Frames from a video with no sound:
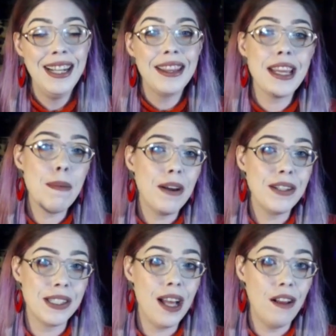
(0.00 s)
Think about
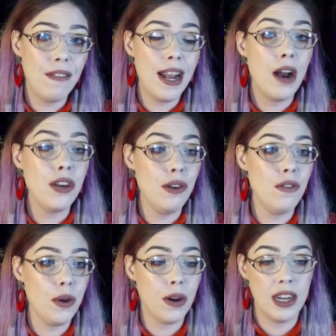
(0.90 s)
yourself and how you
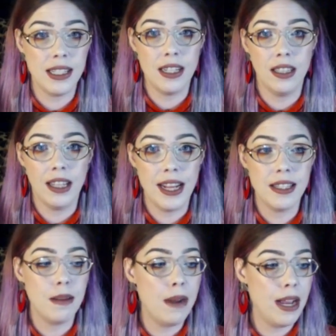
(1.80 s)
view content online.
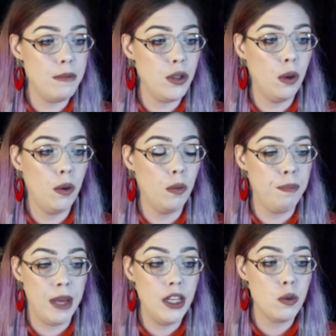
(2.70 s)
Sometimes you'll
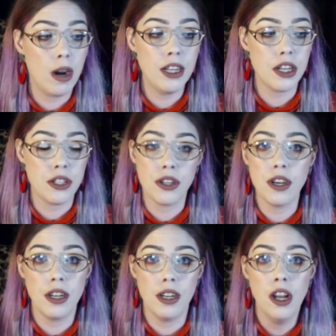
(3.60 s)
binge watch a
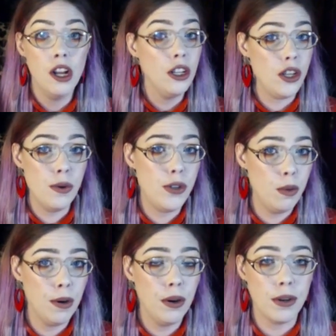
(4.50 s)
certain
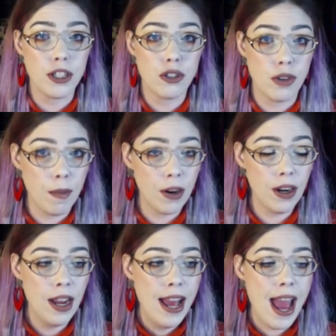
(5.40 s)
YouTuber or streamer
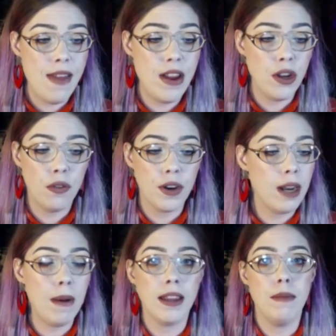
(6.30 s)
and then you'll forget
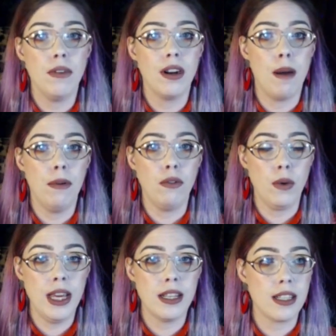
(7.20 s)
about them for a couple of
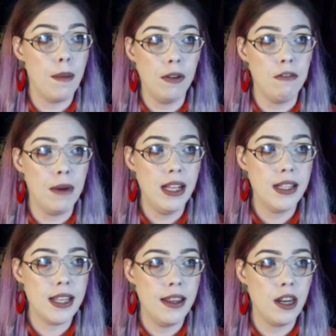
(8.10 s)
weeks, couple of months,
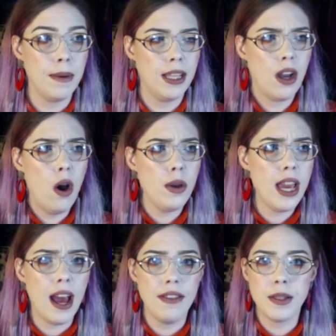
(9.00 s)
and then you'll be like, oh
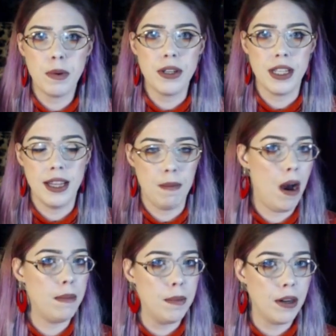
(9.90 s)
yeah, this person, they
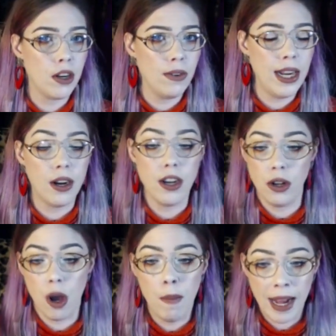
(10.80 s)
pop up on your radar and you
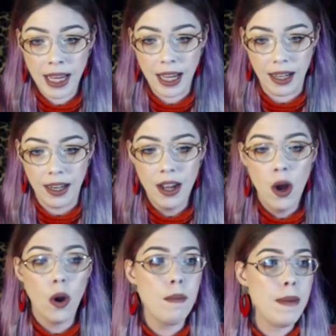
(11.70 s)
go back in.
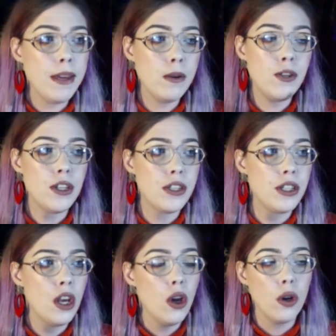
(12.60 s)
Or maybe you just
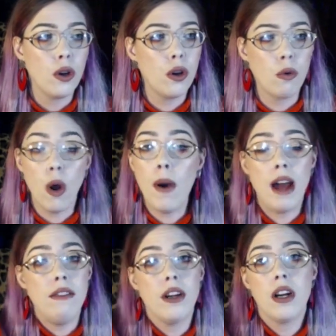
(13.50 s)
grow out
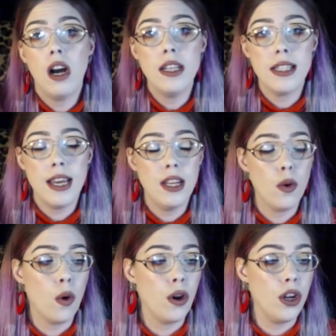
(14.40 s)
of their content
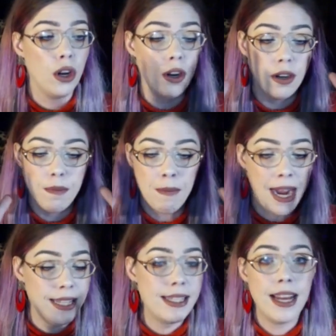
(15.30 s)
or your
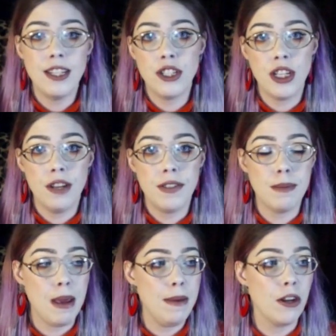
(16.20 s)
mindset shifts.
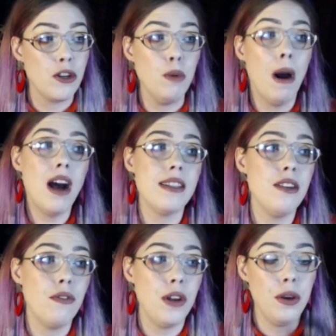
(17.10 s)
Maybe they're too positive
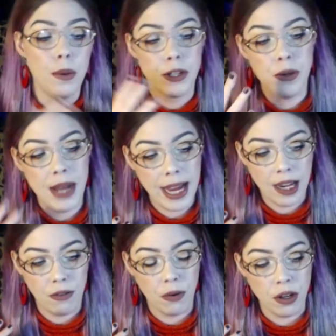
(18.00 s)
for you or too
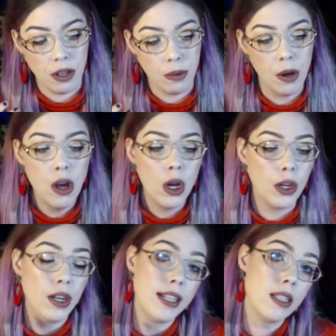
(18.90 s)
negative for you, or you
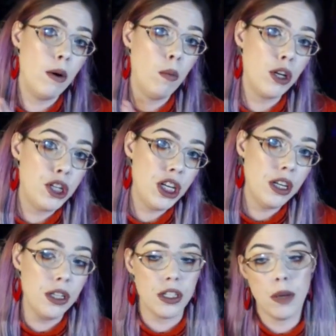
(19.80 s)
need someone more
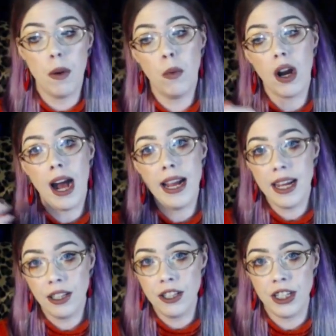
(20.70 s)
chill or someone more high
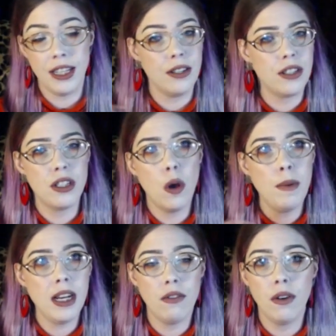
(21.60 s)
energy. There's so many
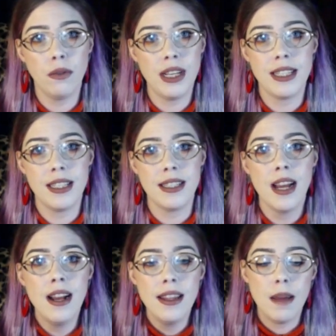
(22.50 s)
different reasons
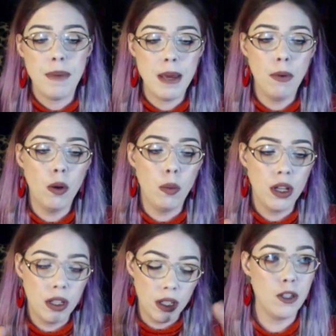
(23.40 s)
that people
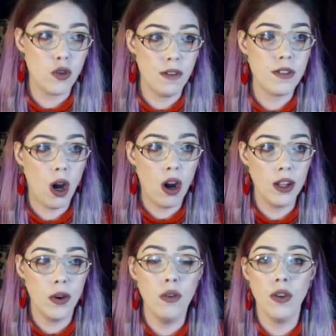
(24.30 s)
will drift all
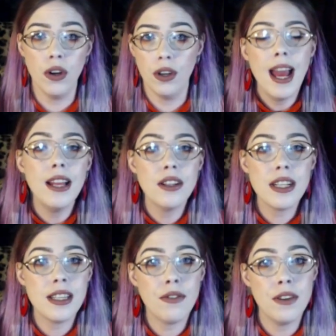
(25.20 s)
over and look at
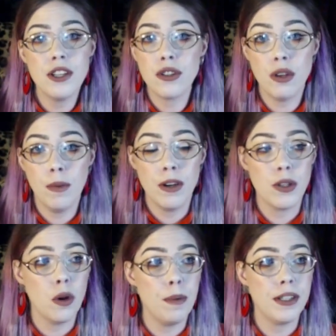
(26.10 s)
different streamers
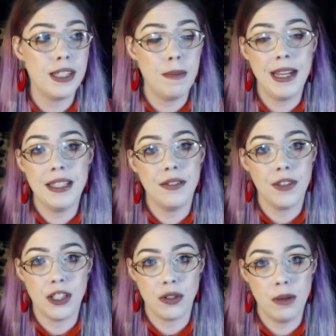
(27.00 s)
or participate in
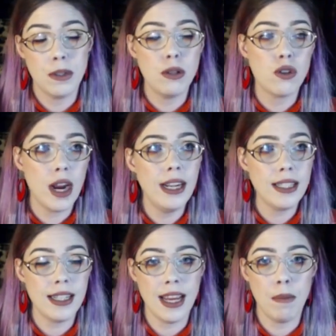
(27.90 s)
different streams. So try not to
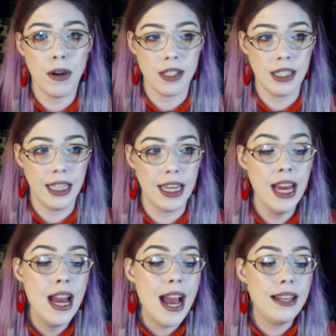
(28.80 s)
take it personally.
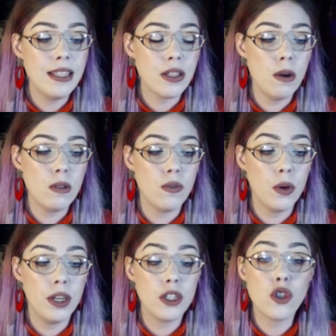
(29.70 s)
And this goes
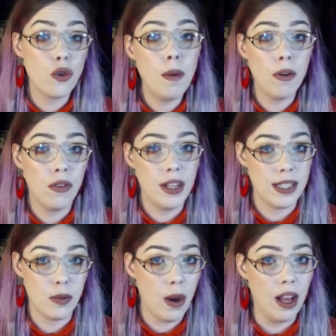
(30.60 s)
for streamer friends
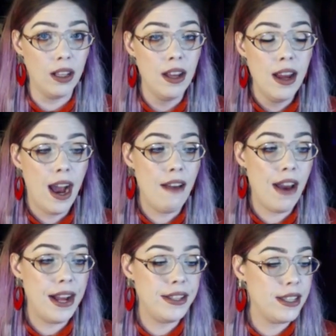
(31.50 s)
as well. I've
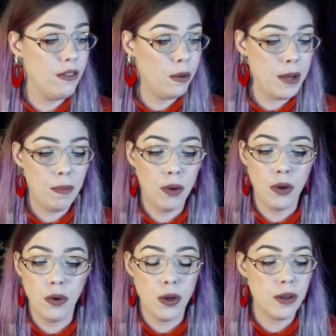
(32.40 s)
had several people
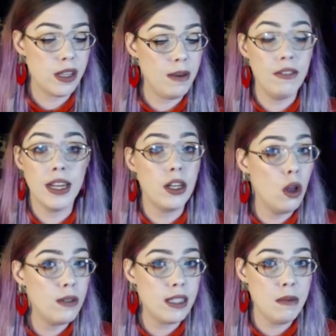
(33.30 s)
who used to be very
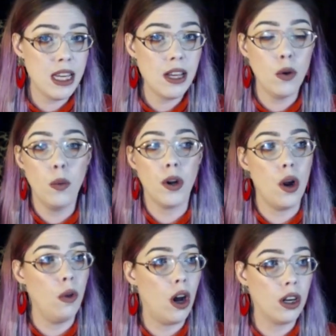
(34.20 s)
close to me who were no
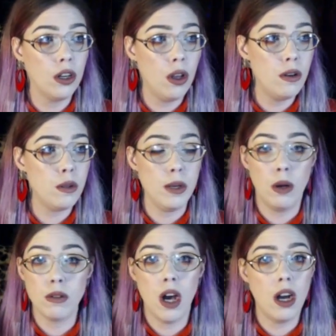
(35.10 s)
longer close. We
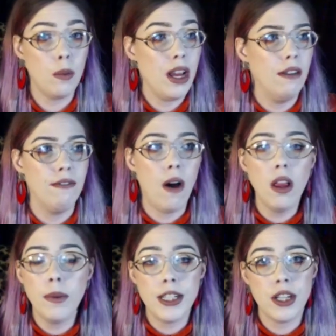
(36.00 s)
don't talk, we
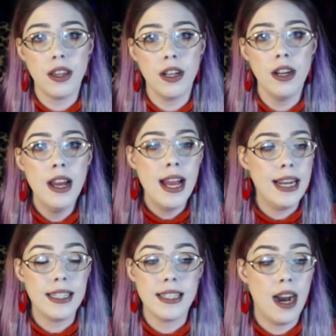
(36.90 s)
unfollow each other, and
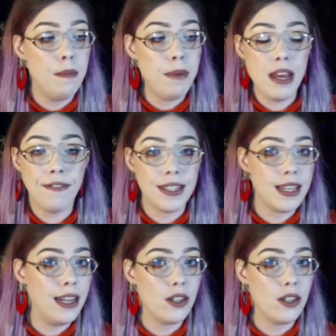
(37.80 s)
it's not beef, it's not